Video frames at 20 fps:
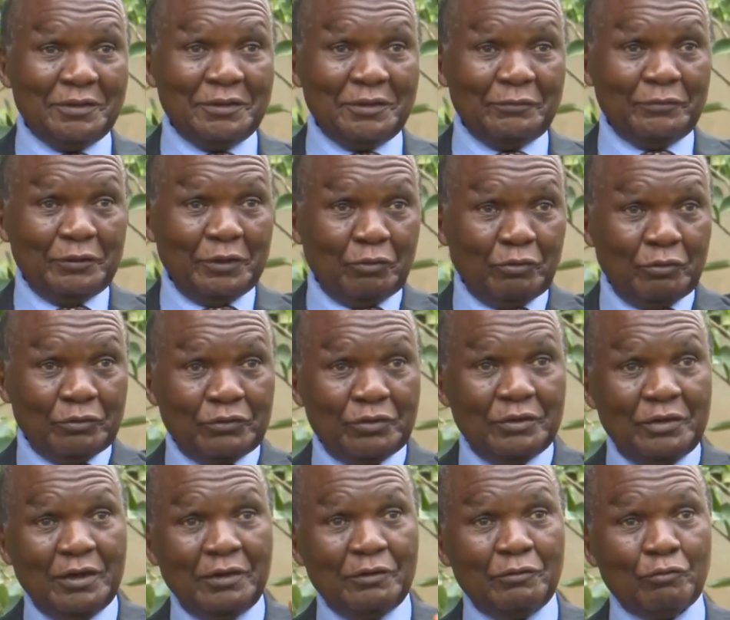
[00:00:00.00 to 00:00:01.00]
if they
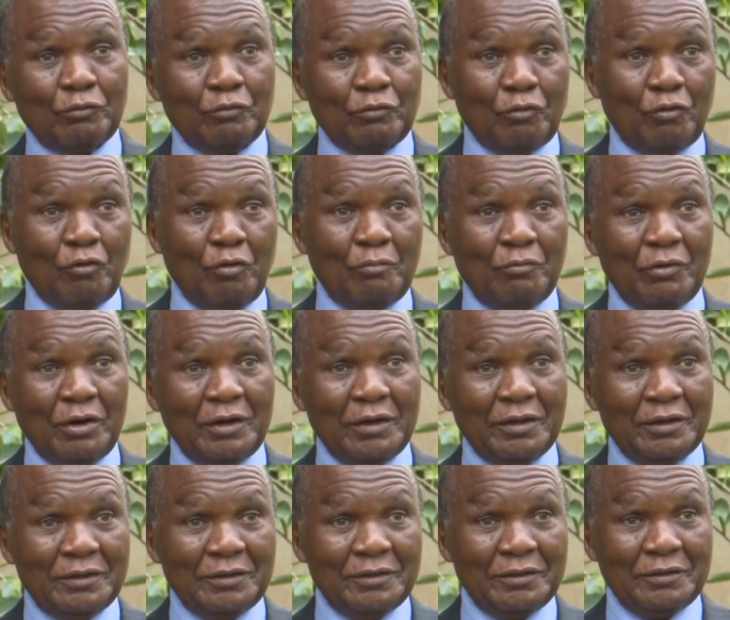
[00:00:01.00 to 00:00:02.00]
considered Lukomwa
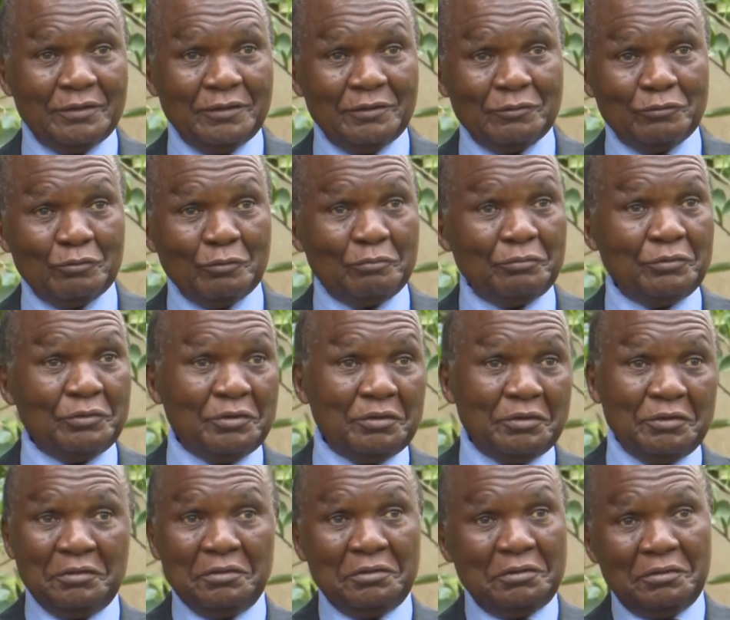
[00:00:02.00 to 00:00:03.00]
to
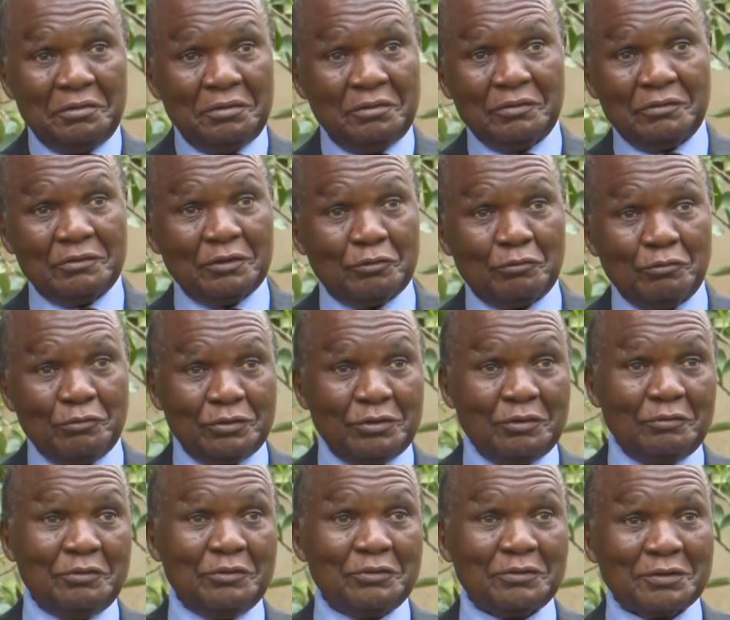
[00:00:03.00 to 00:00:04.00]
be a
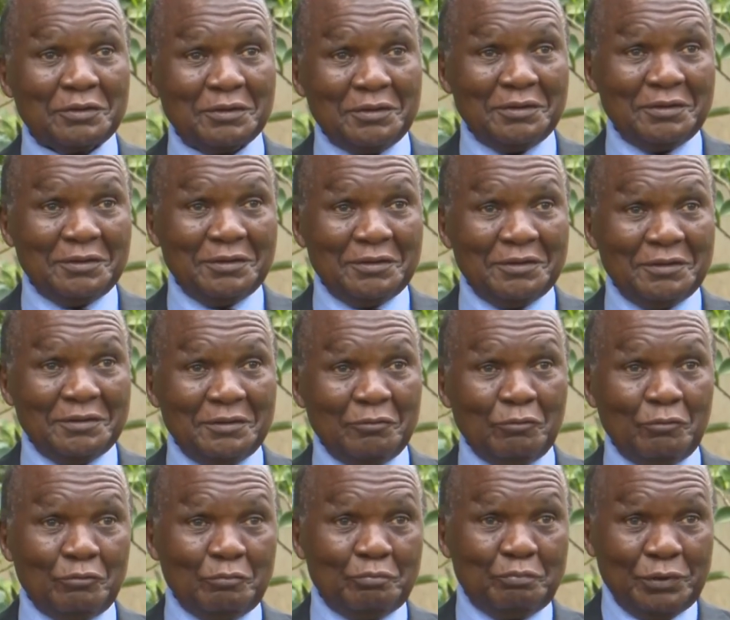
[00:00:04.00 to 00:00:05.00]
security risk, they
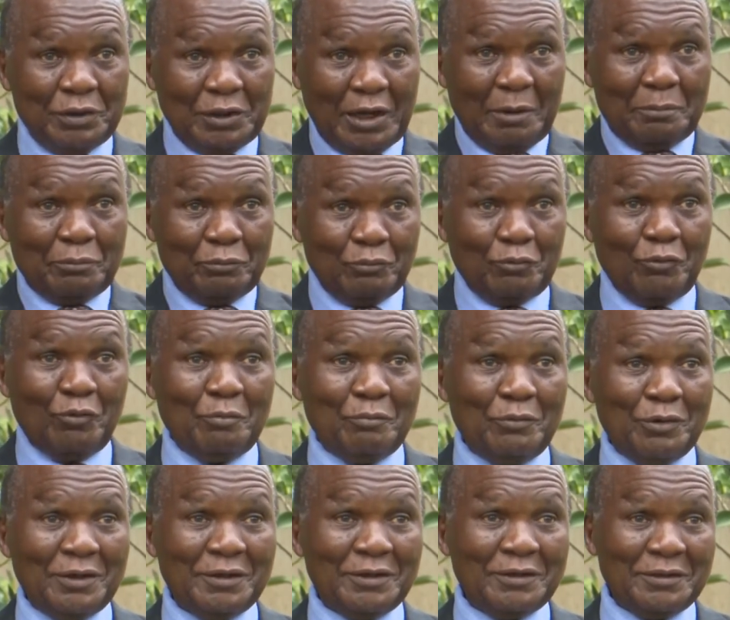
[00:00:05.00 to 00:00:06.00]
would pick up
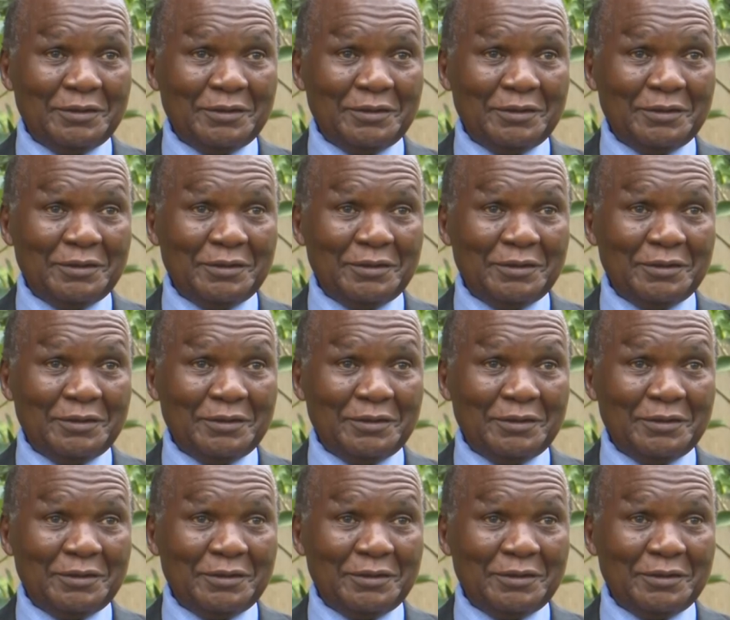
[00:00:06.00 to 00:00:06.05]
Lukomwa,